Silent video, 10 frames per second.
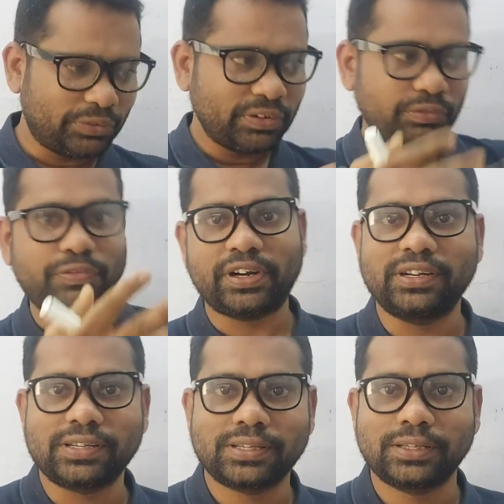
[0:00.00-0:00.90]
between
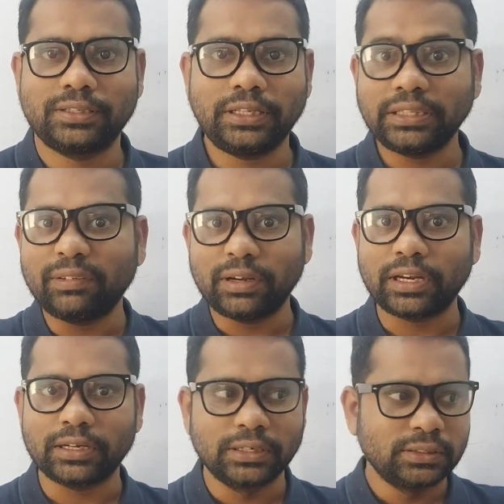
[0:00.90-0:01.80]
friends, then they will
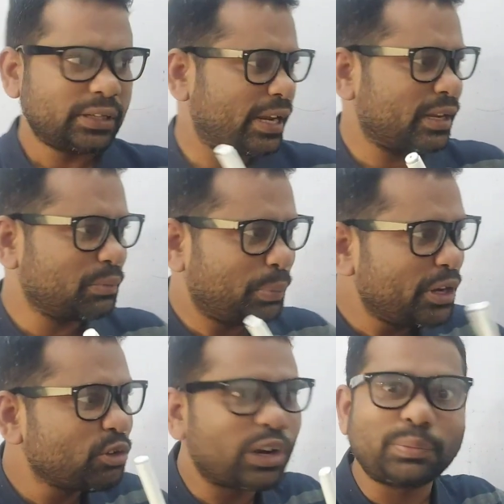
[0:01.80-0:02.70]
tell, right,
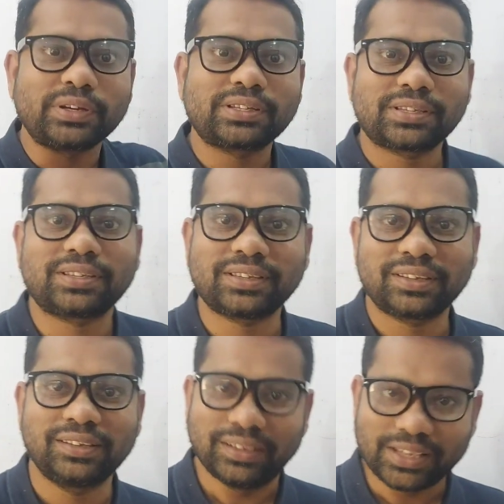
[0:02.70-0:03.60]
be in your
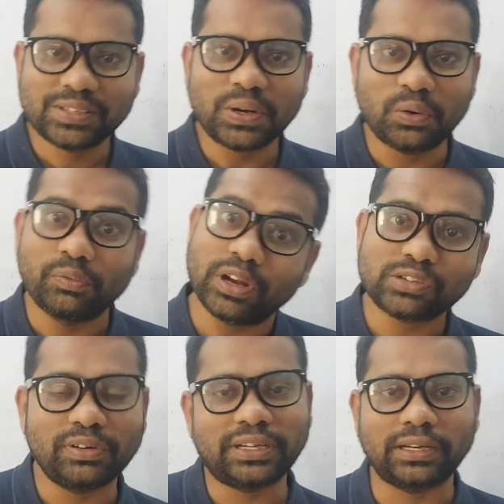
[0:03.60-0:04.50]
limits. Yes or no? We
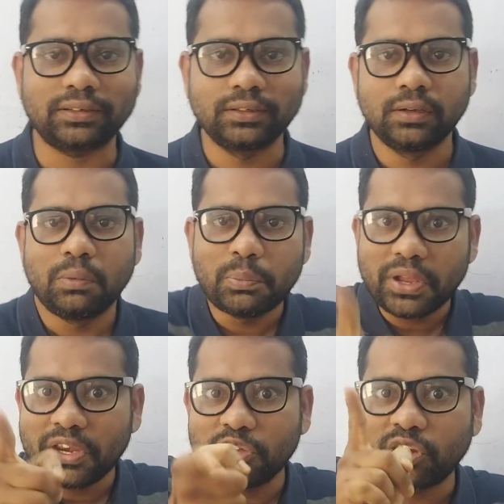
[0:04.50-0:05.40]
also will tell,
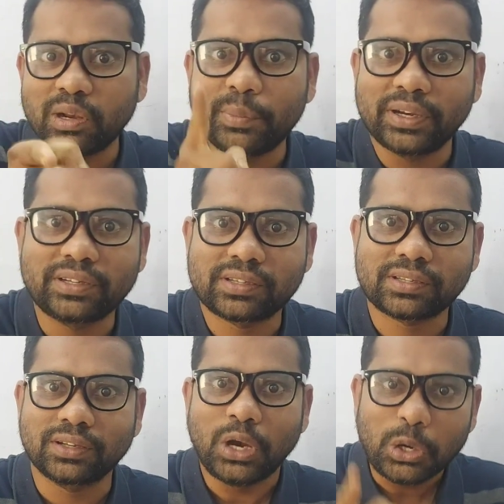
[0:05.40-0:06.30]
be in your
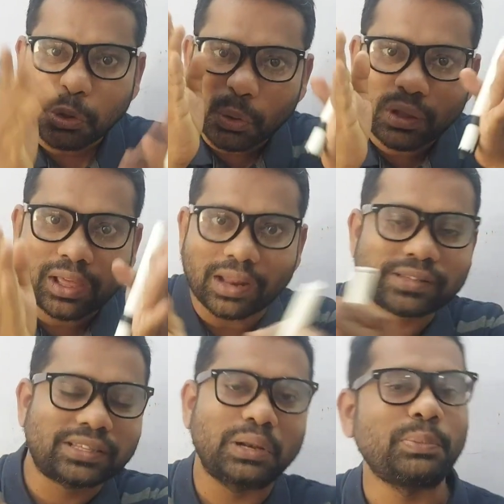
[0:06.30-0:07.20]
limits, don't
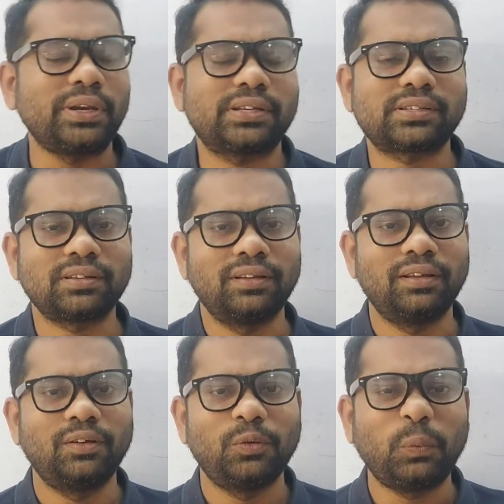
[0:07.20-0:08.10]
cross the limits.
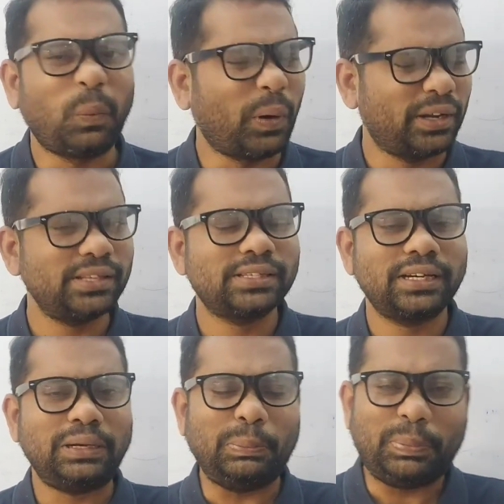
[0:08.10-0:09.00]
What is
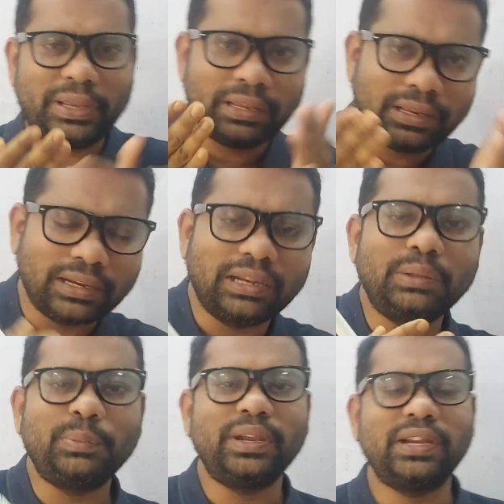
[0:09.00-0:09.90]
that? Being in the
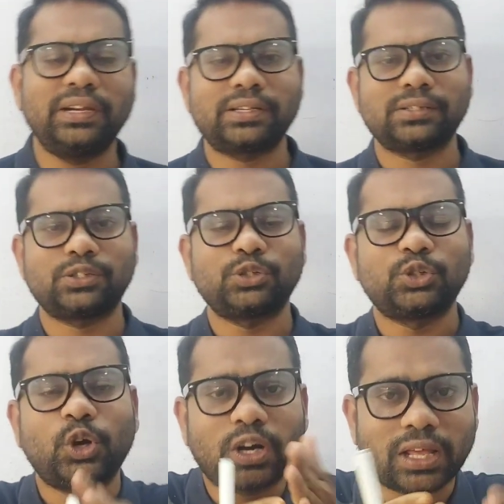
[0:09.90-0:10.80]
limits,
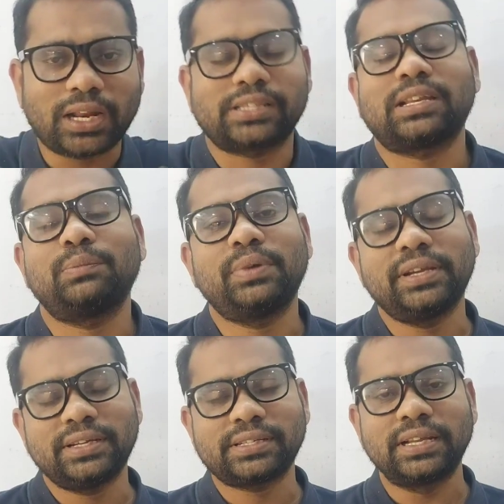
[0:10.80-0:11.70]
should not cross the
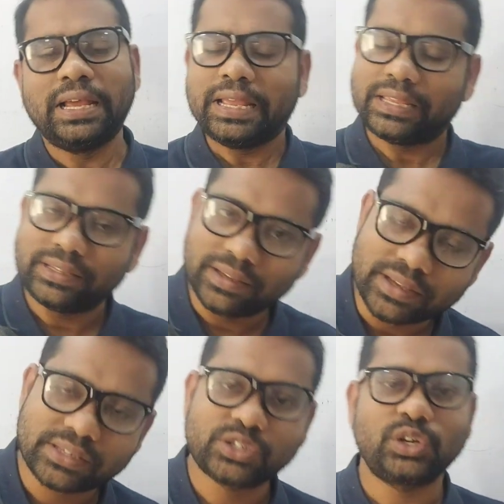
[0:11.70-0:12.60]
limits.
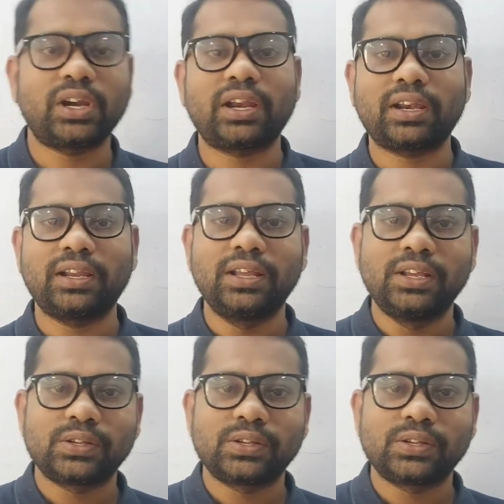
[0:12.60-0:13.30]
Yes, children.